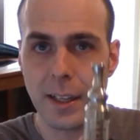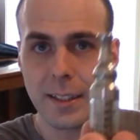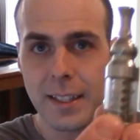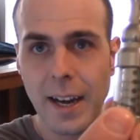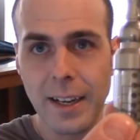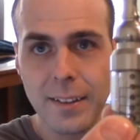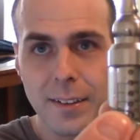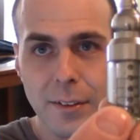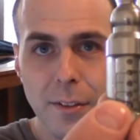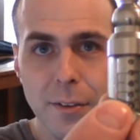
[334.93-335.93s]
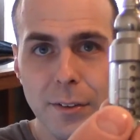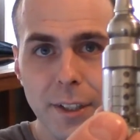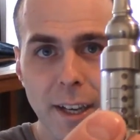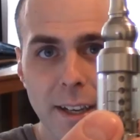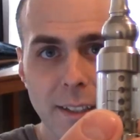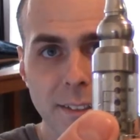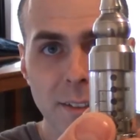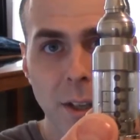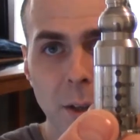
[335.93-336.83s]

like the iClear 30S,